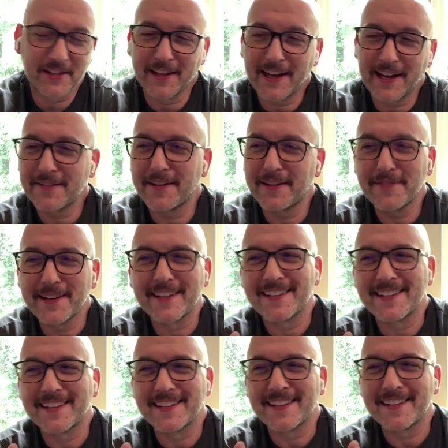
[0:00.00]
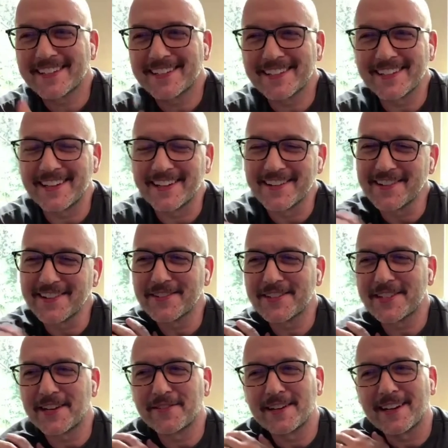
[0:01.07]
lot of evidence,
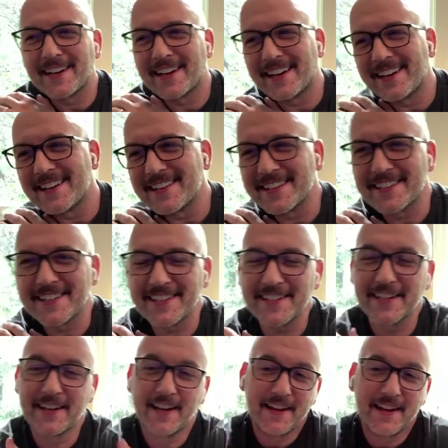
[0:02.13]
seven eyes,